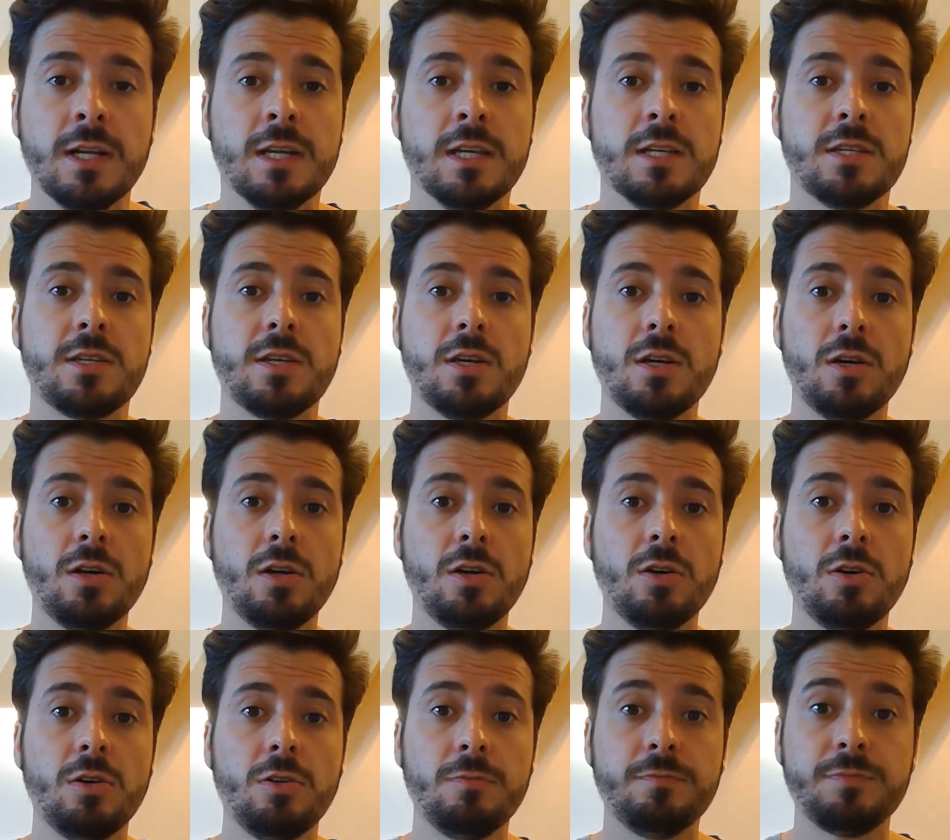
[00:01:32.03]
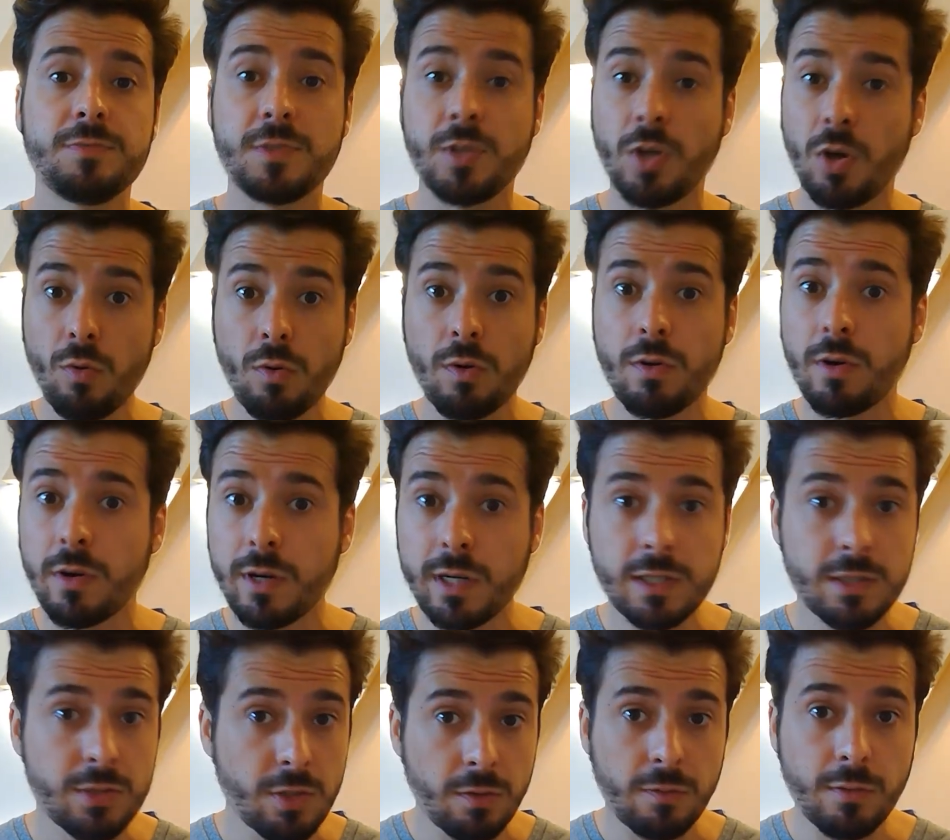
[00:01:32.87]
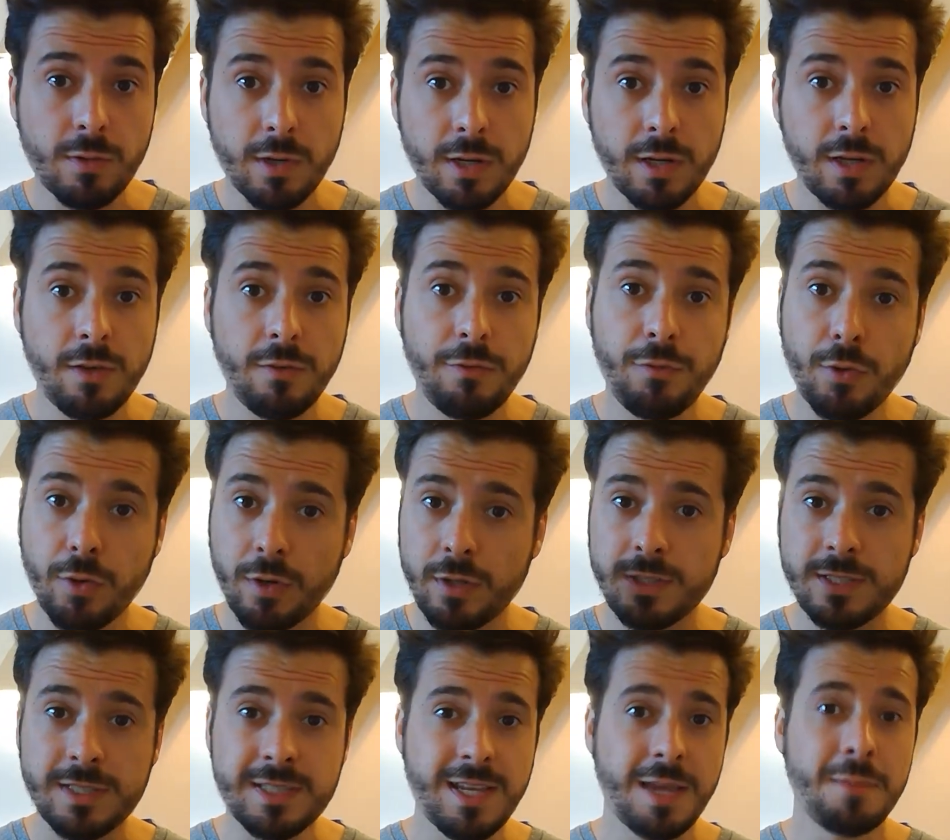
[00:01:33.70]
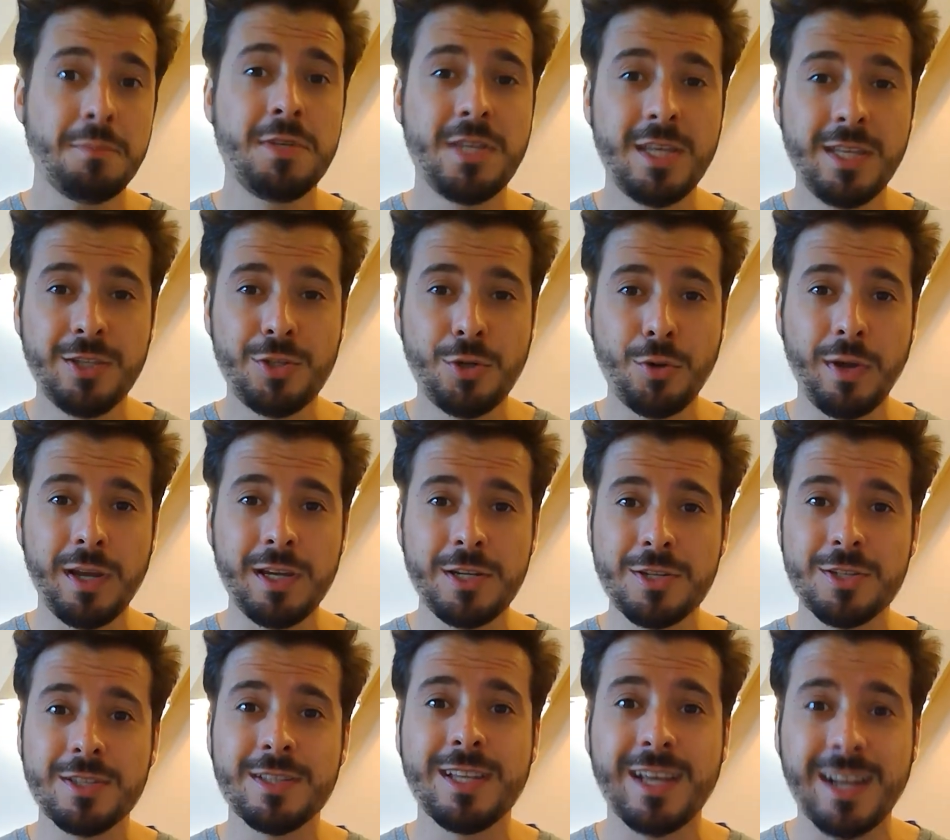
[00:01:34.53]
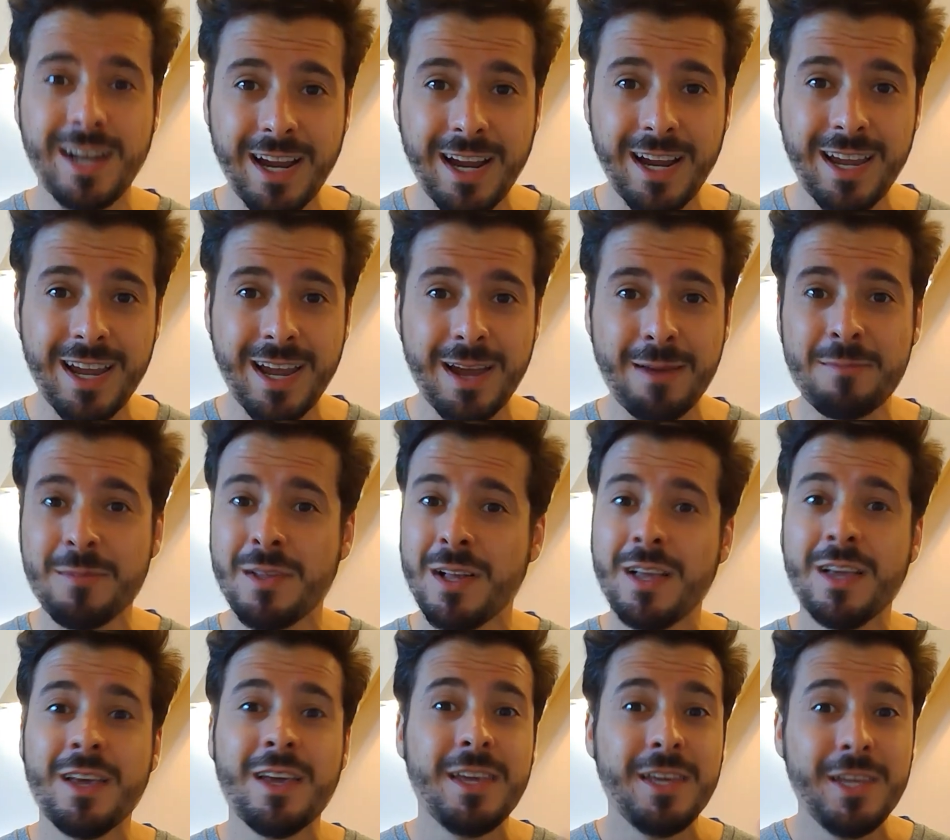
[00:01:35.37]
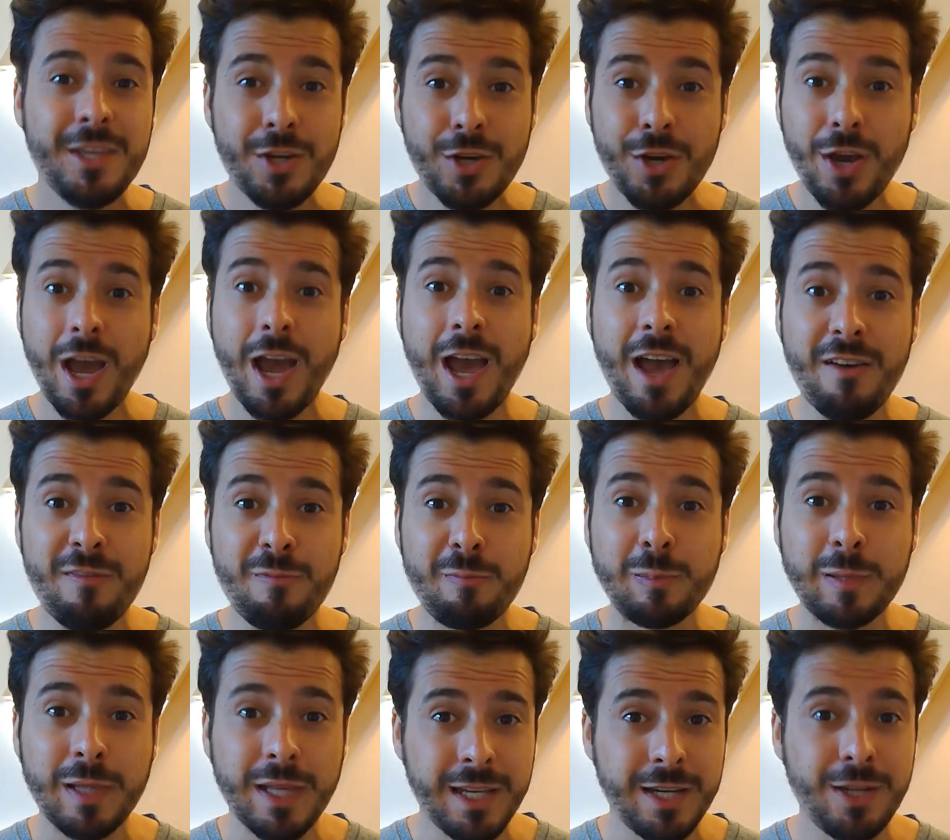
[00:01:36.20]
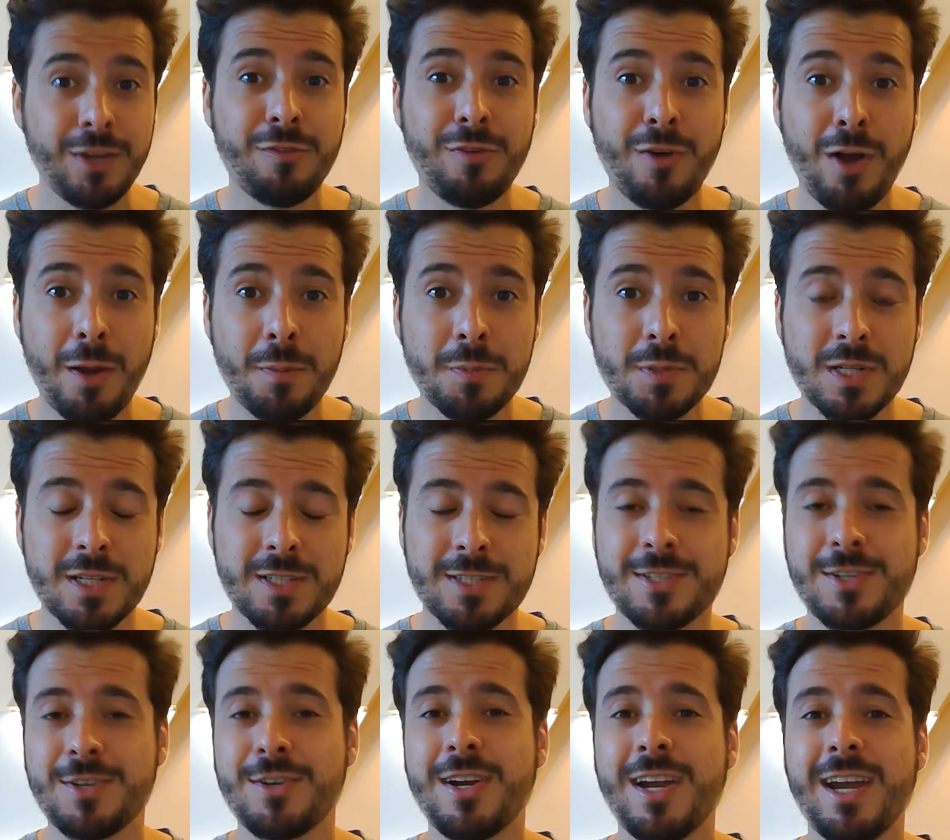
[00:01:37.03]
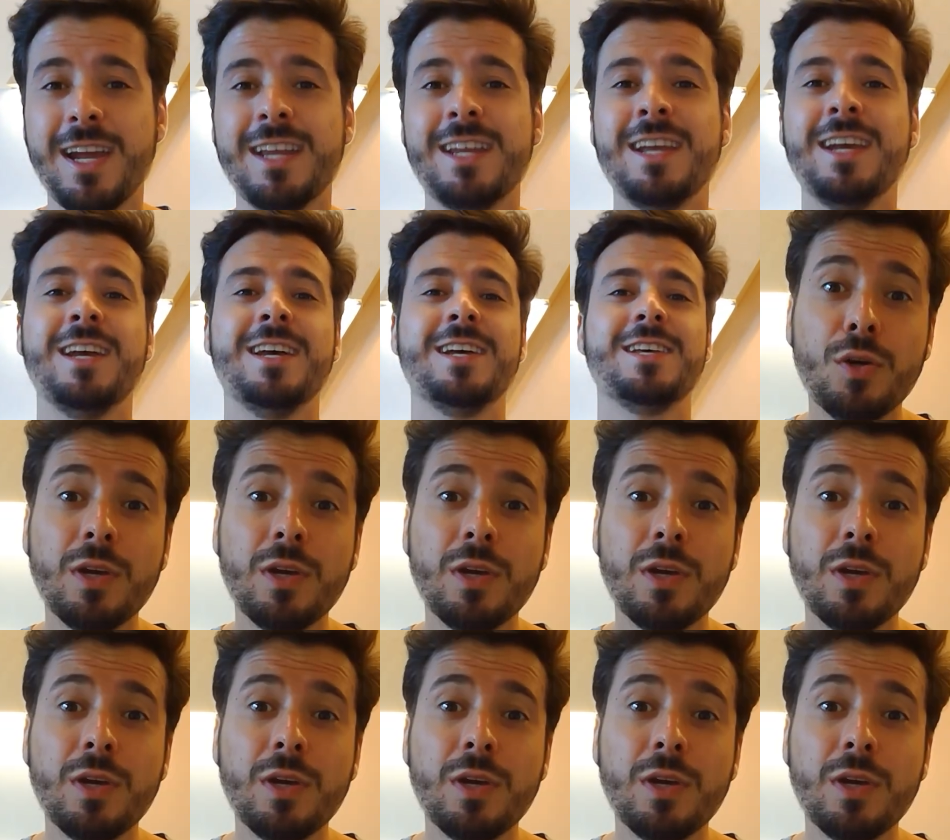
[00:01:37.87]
So don't worry. If you're in the same situation that I am, you have plenty of options, all right?